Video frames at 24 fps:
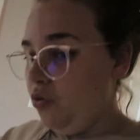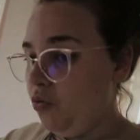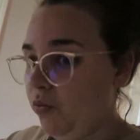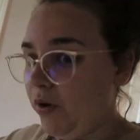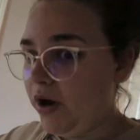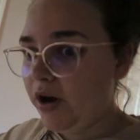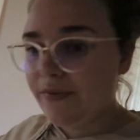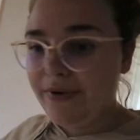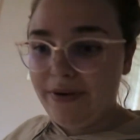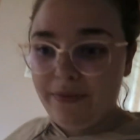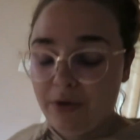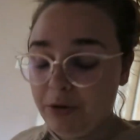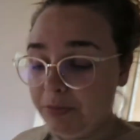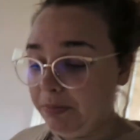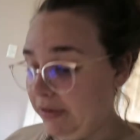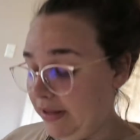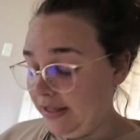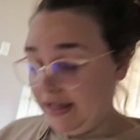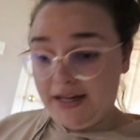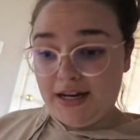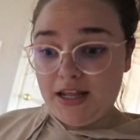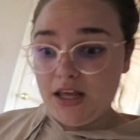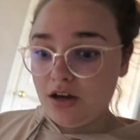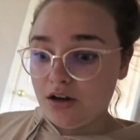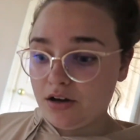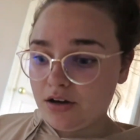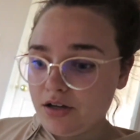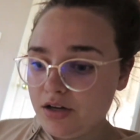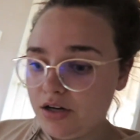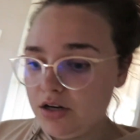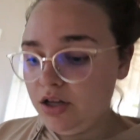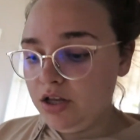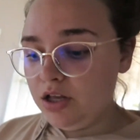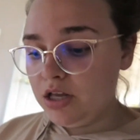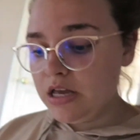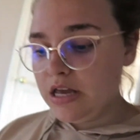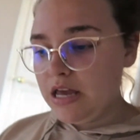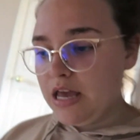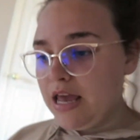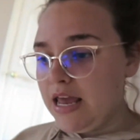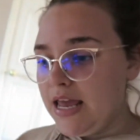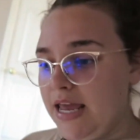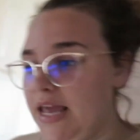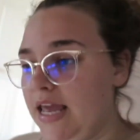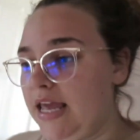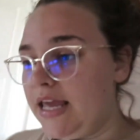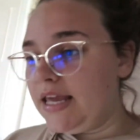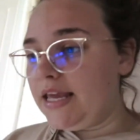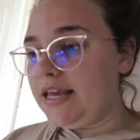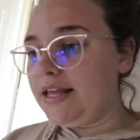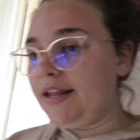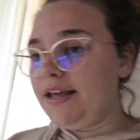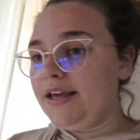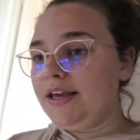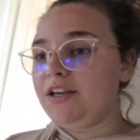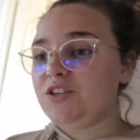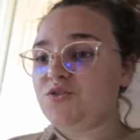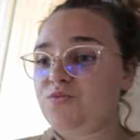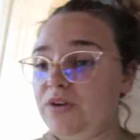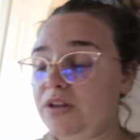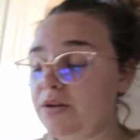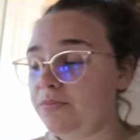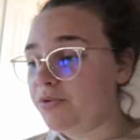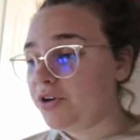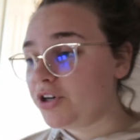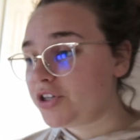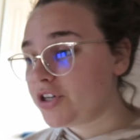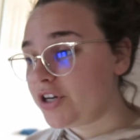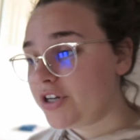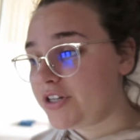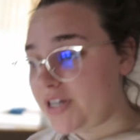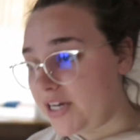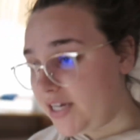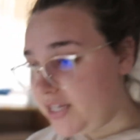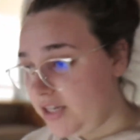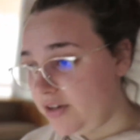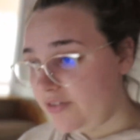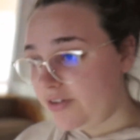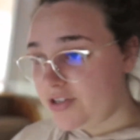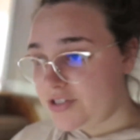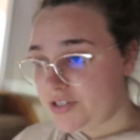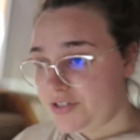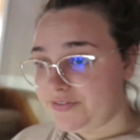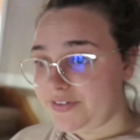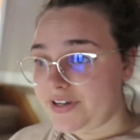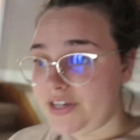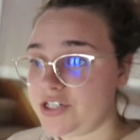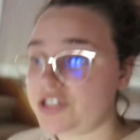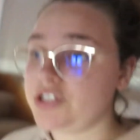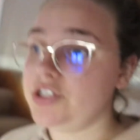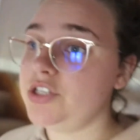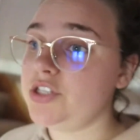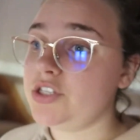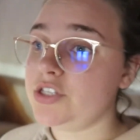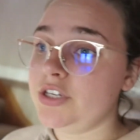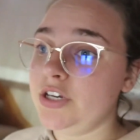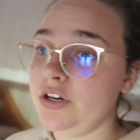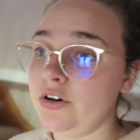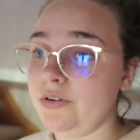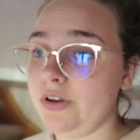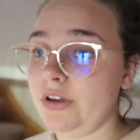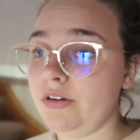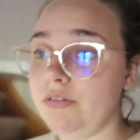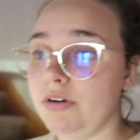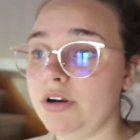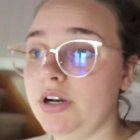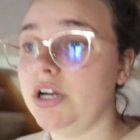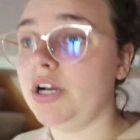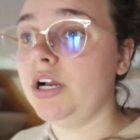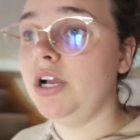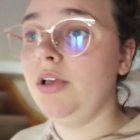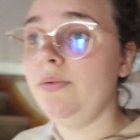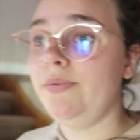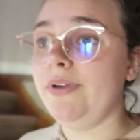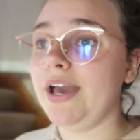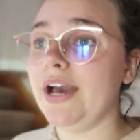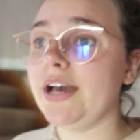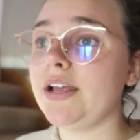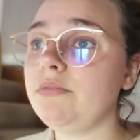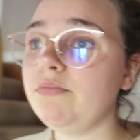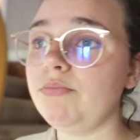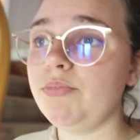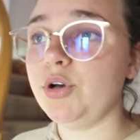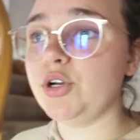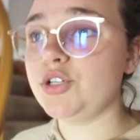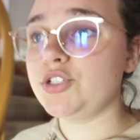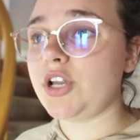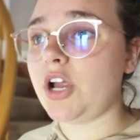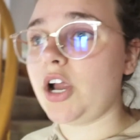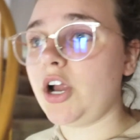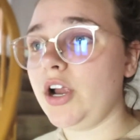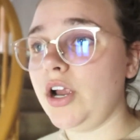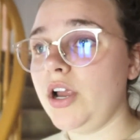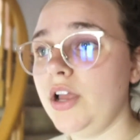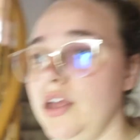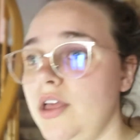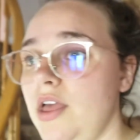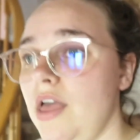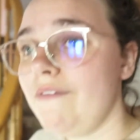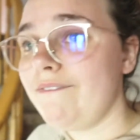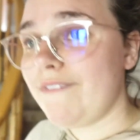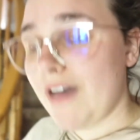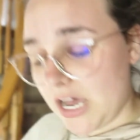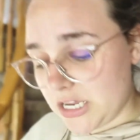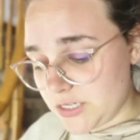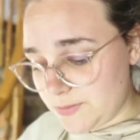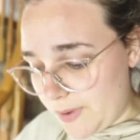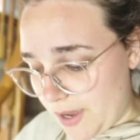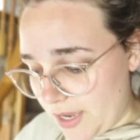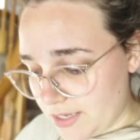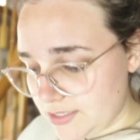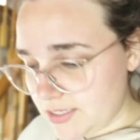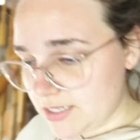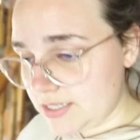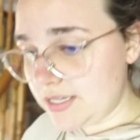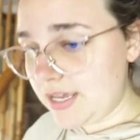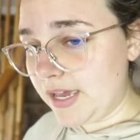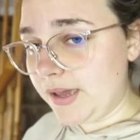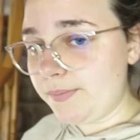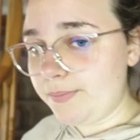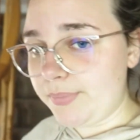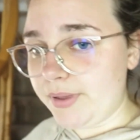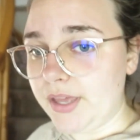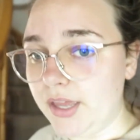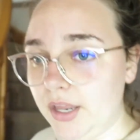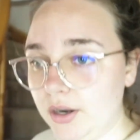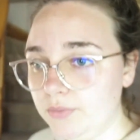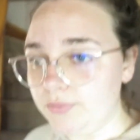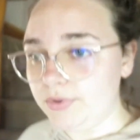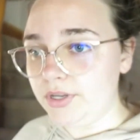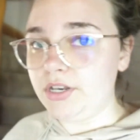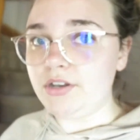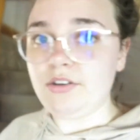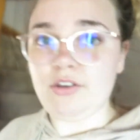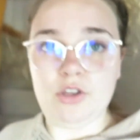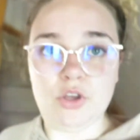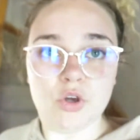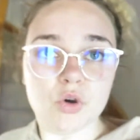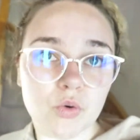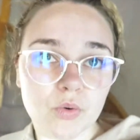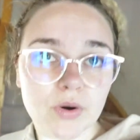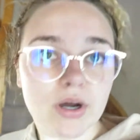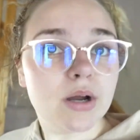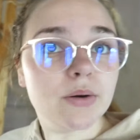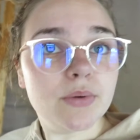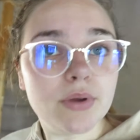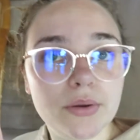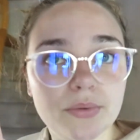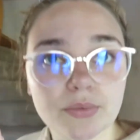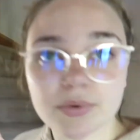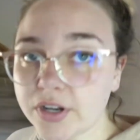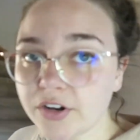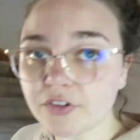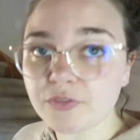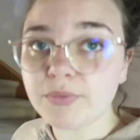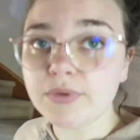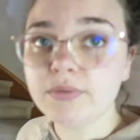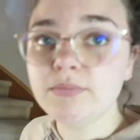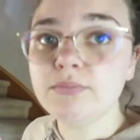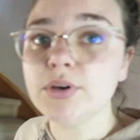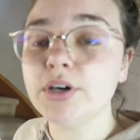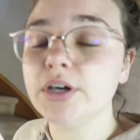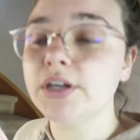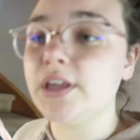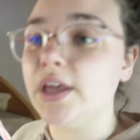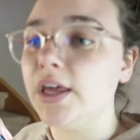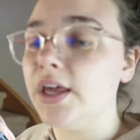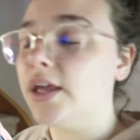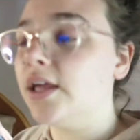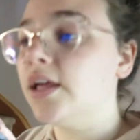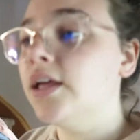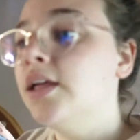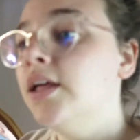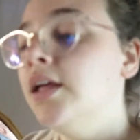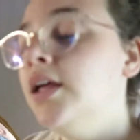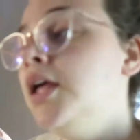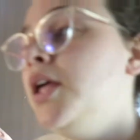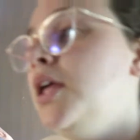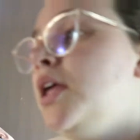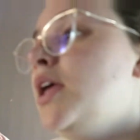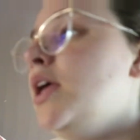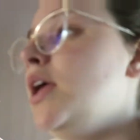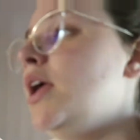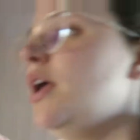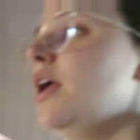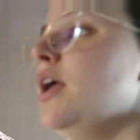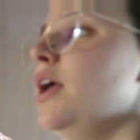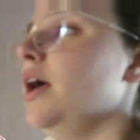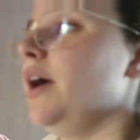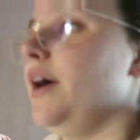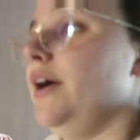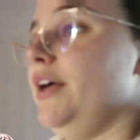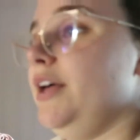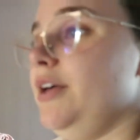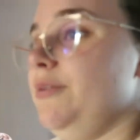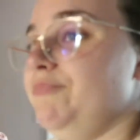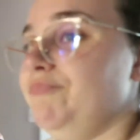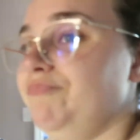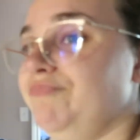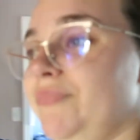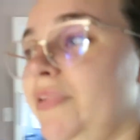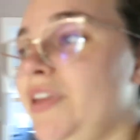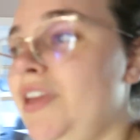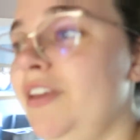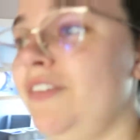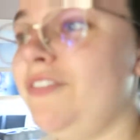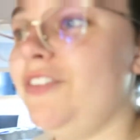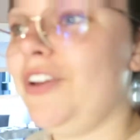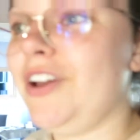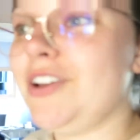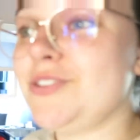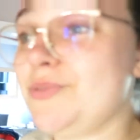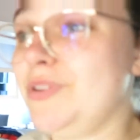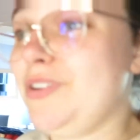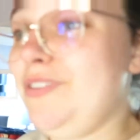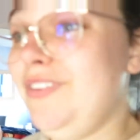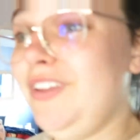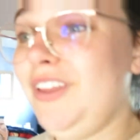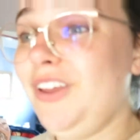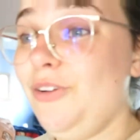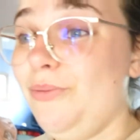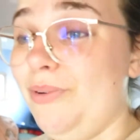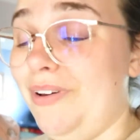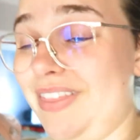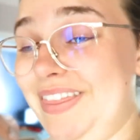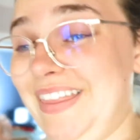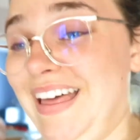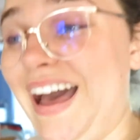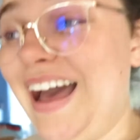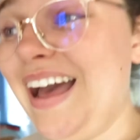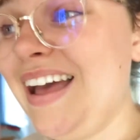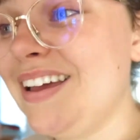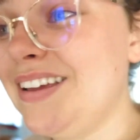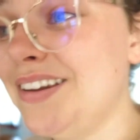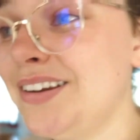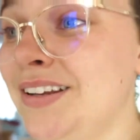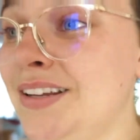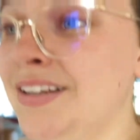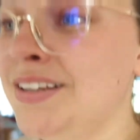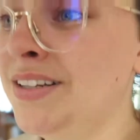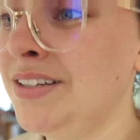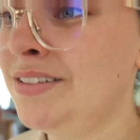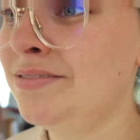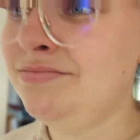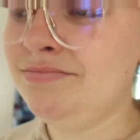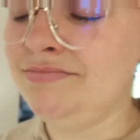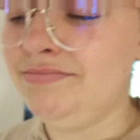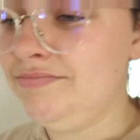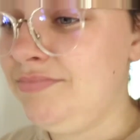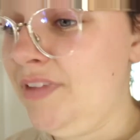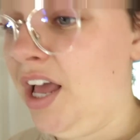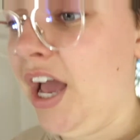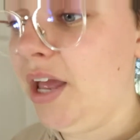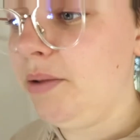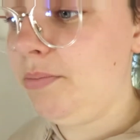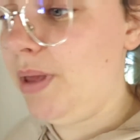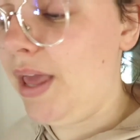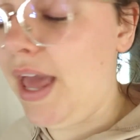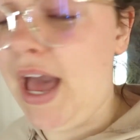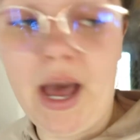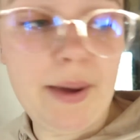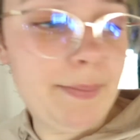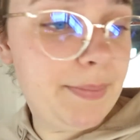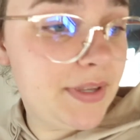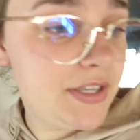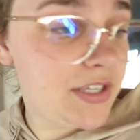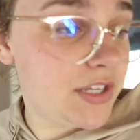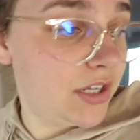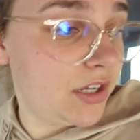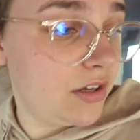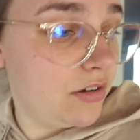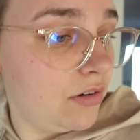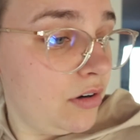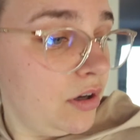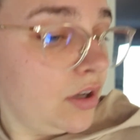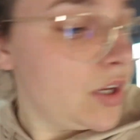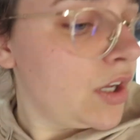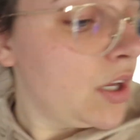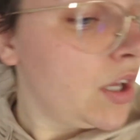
where we were planning on eating, because we had booked our dining reservations, we hadn't booked our fast passes yet, but we knew what we would have been booking. If you guys want a video about that, I'd be happy to.